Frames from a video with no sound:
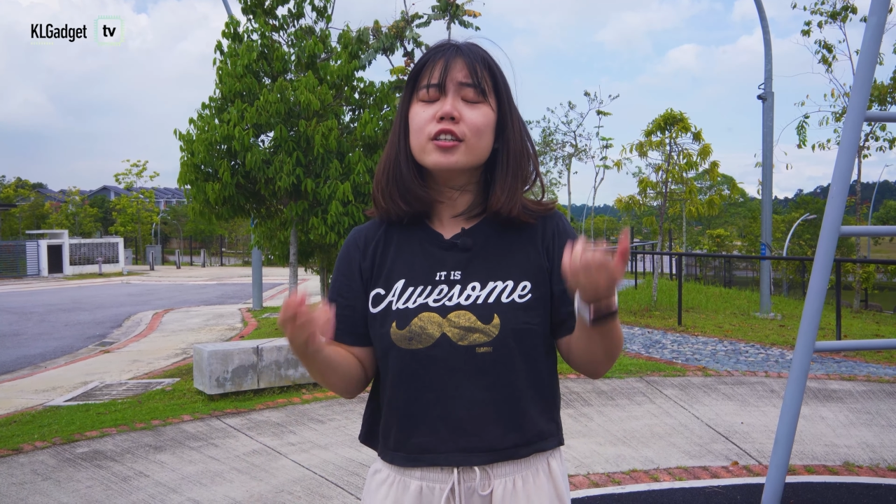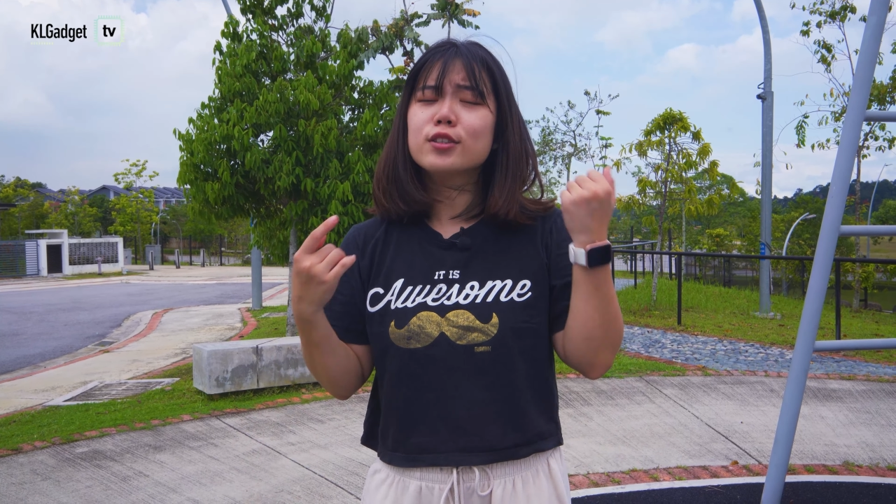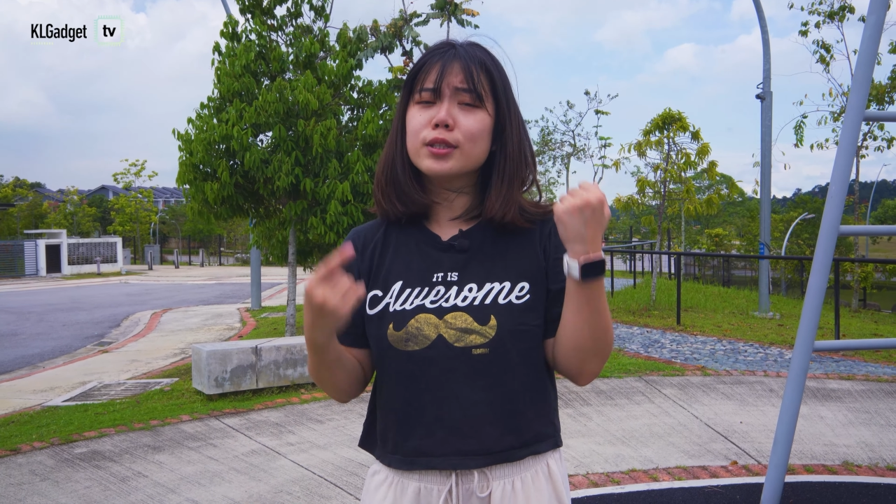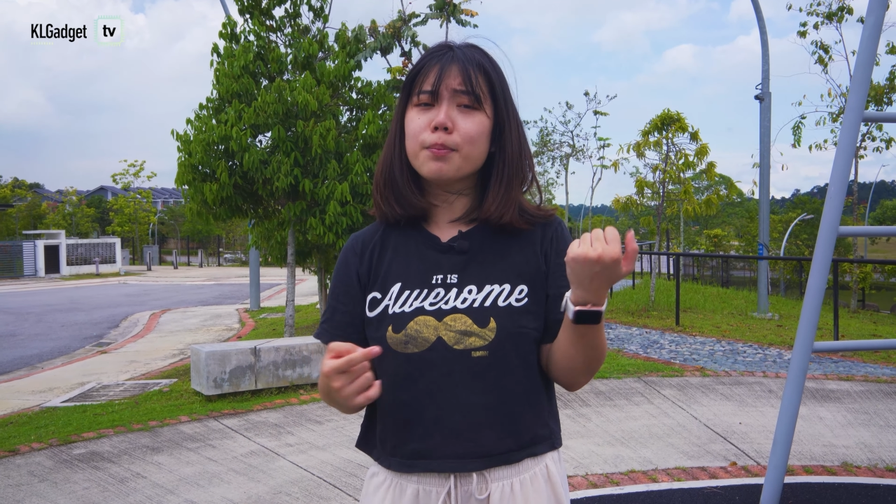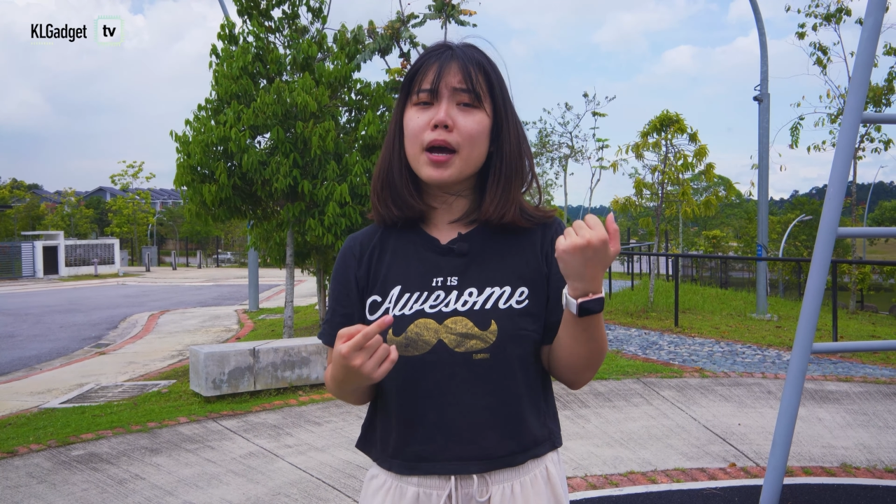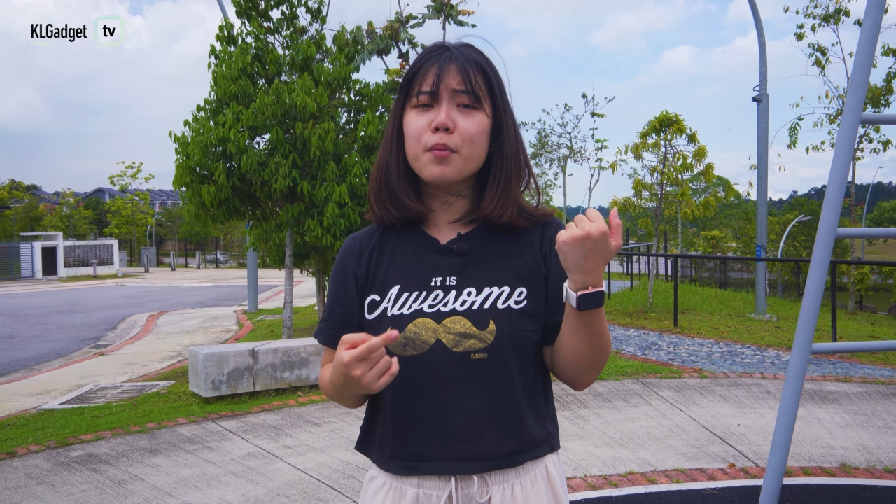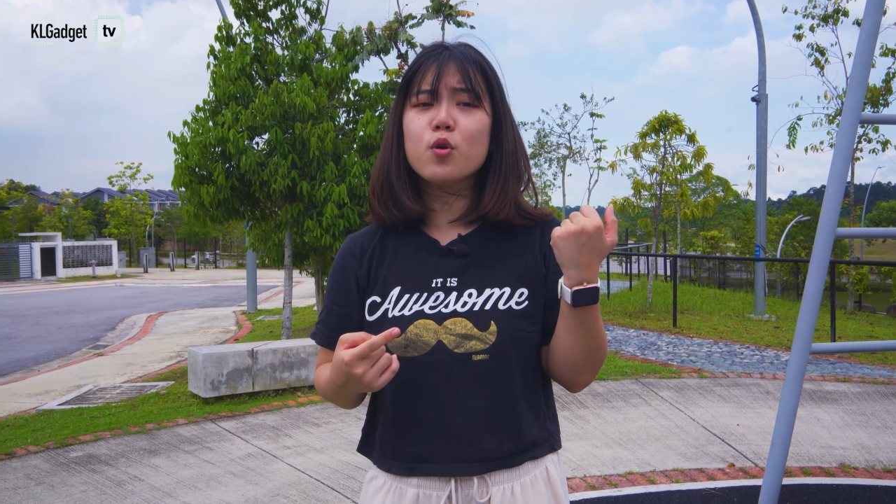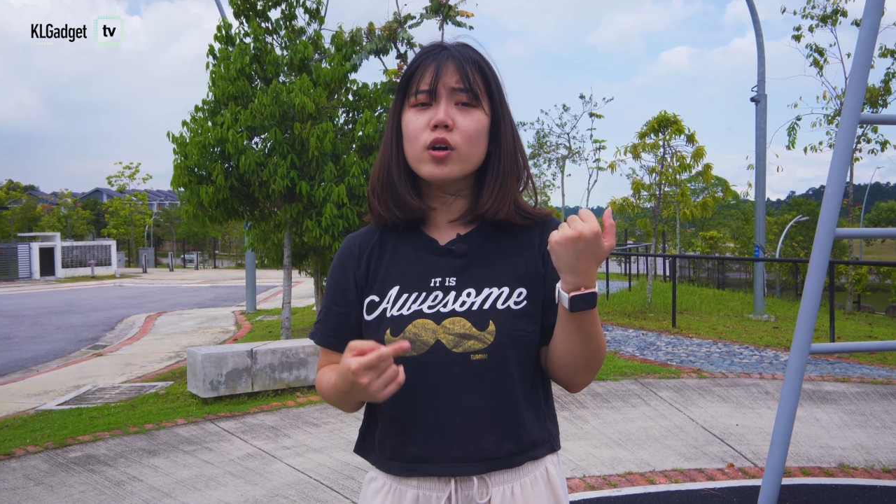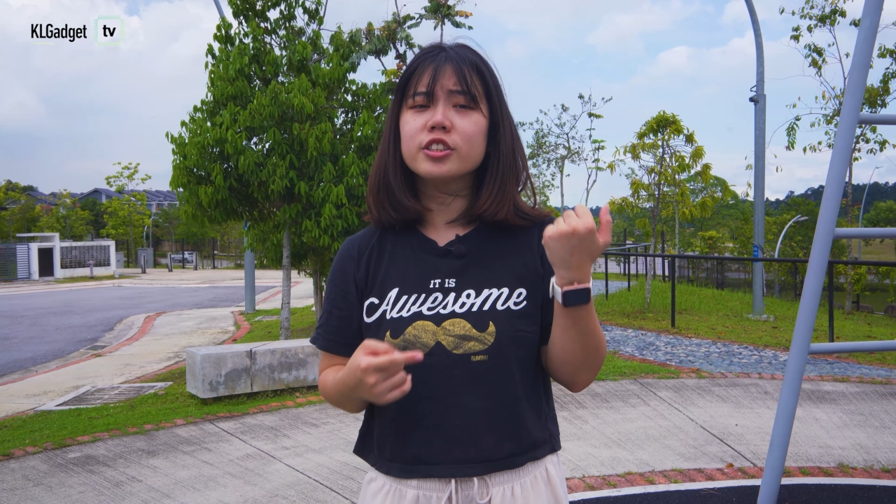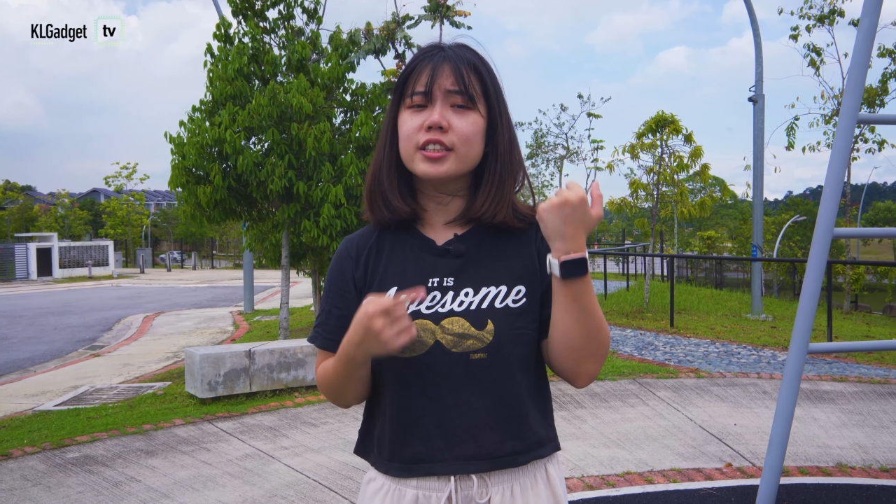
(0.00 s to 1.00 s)
so the Maimo
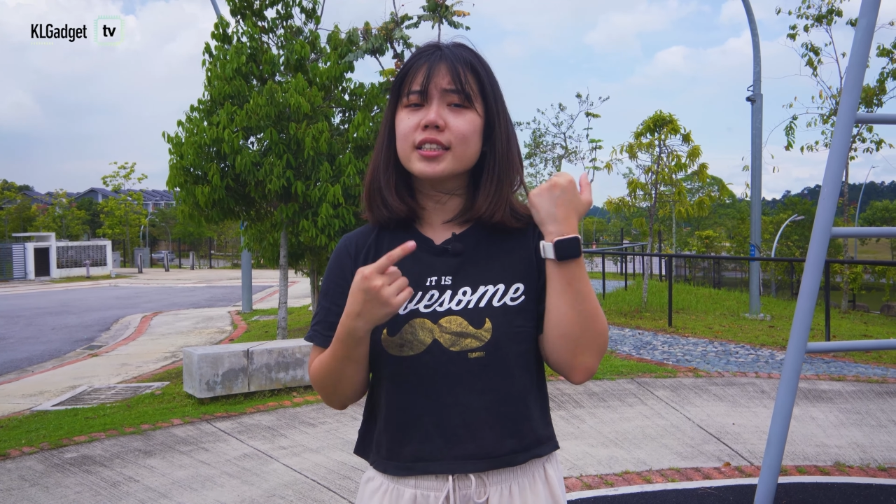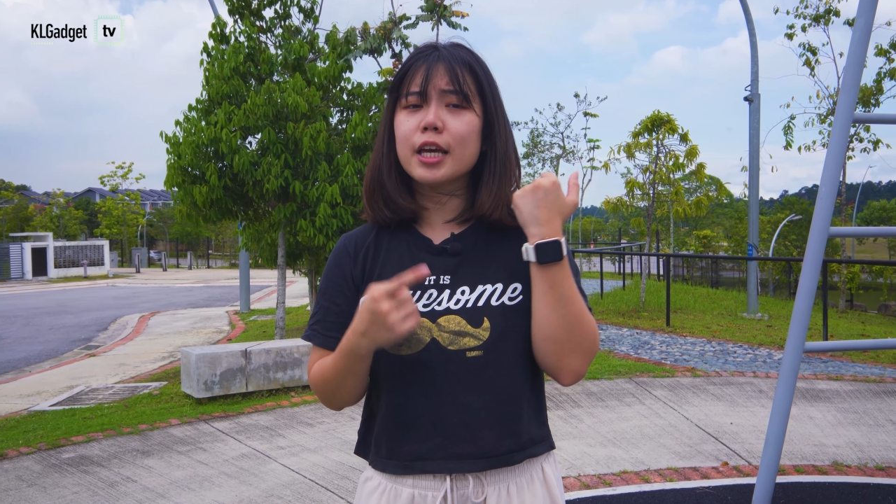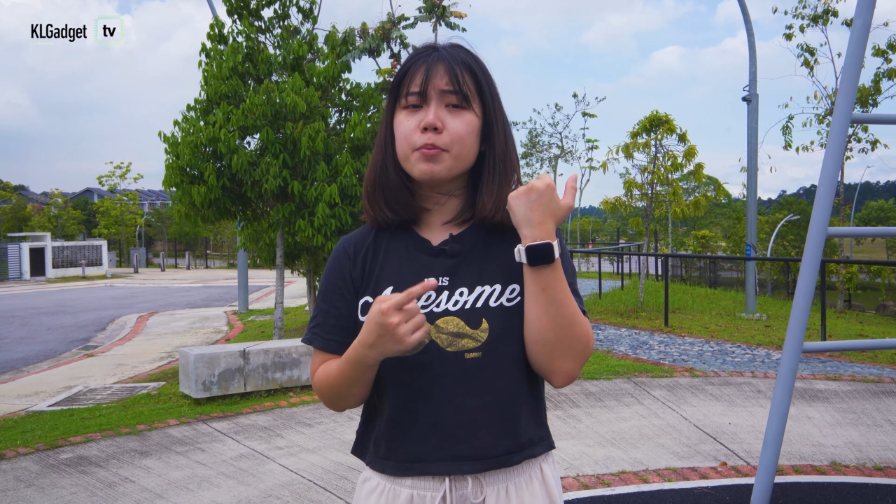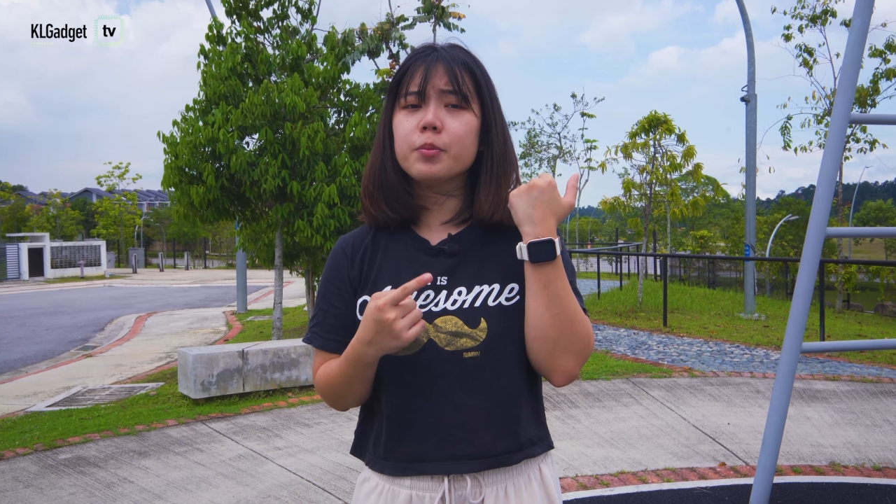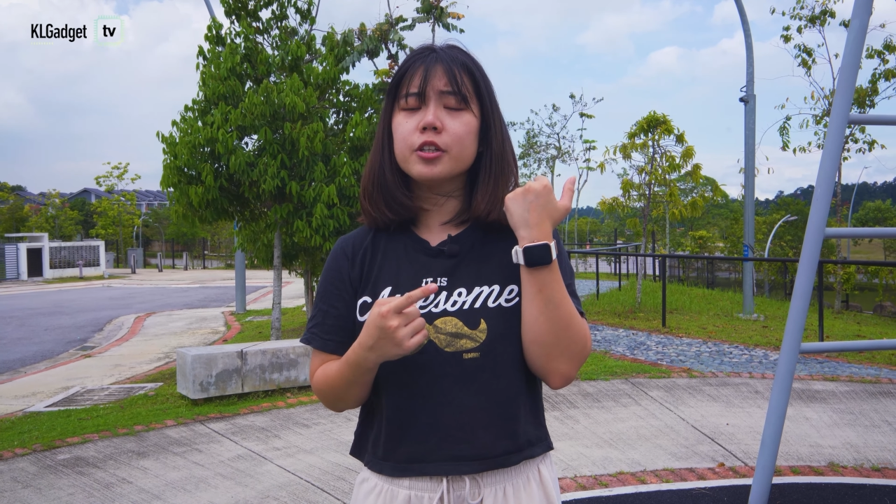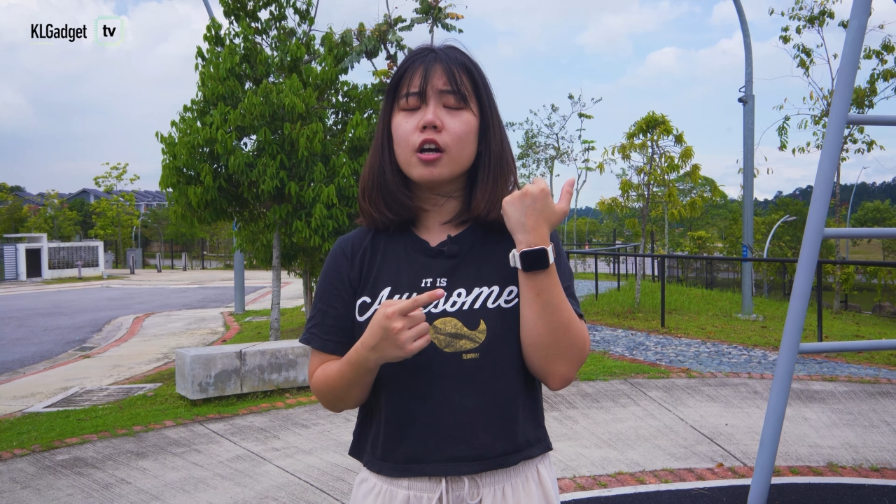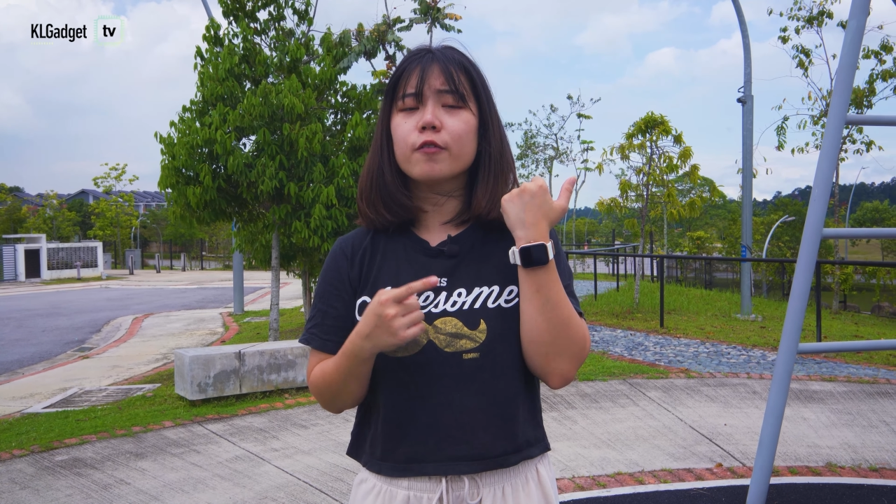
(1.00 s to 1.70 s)
Watch is capable